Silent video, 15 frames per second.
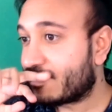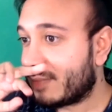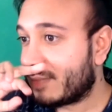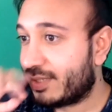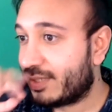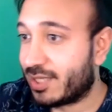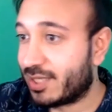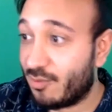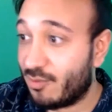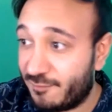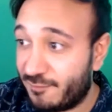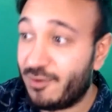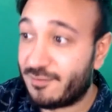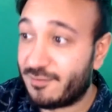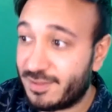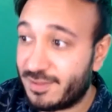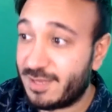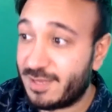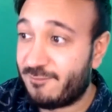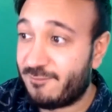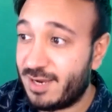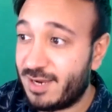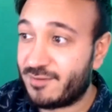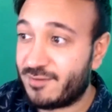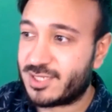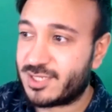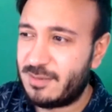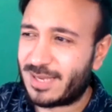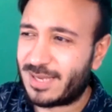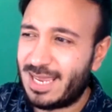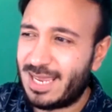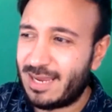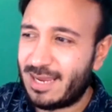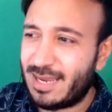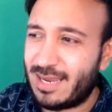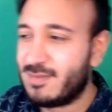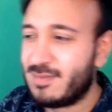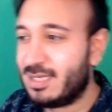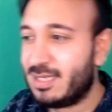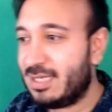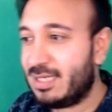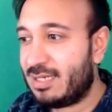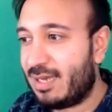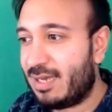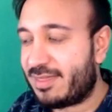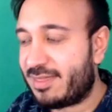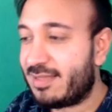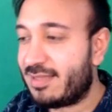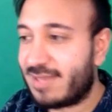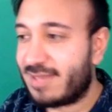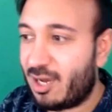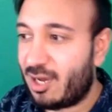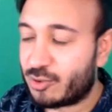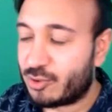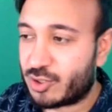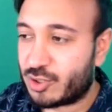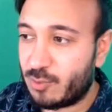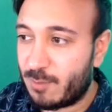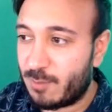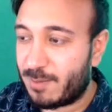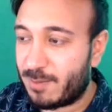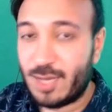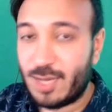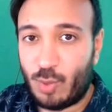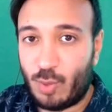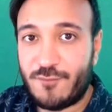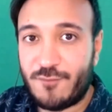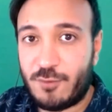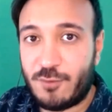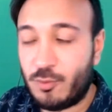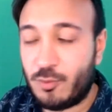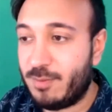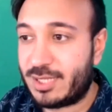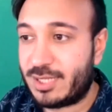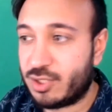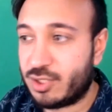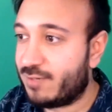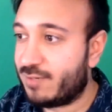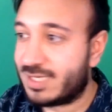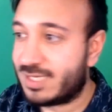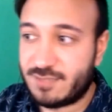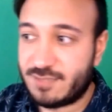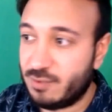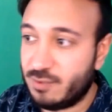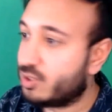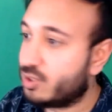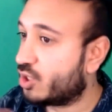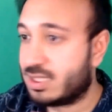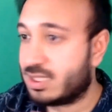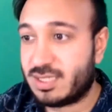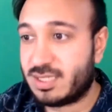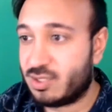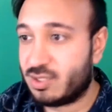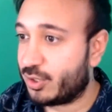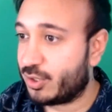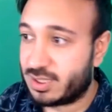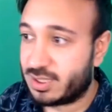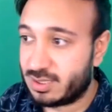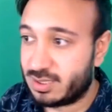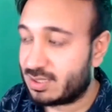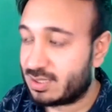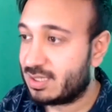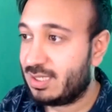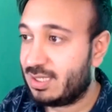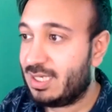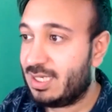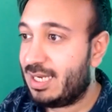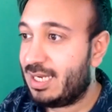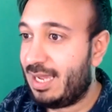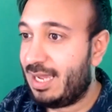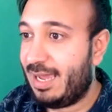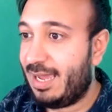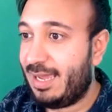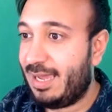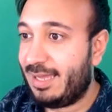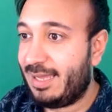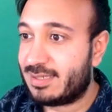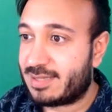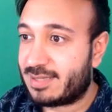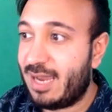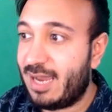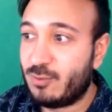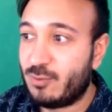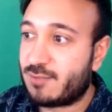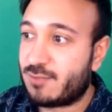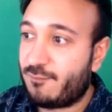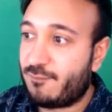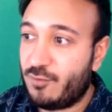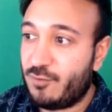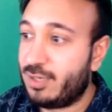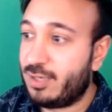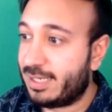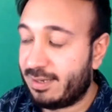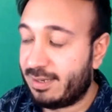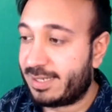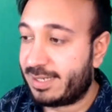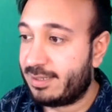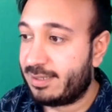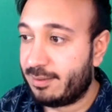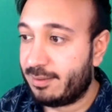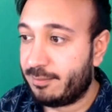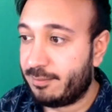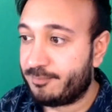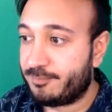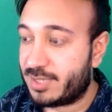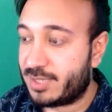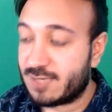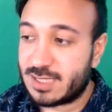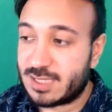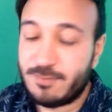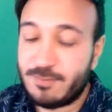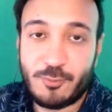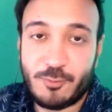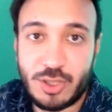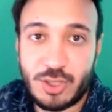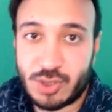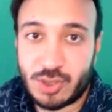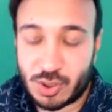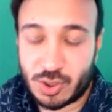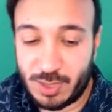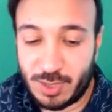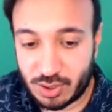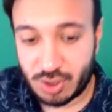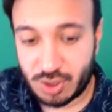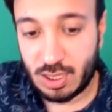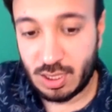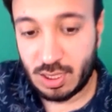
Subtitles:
So they were voting for their favorite. So it became, I think that whole stream, we played one football match, and the rest of it was just this nonsense. And that was fully like, because I've seen people use Twitch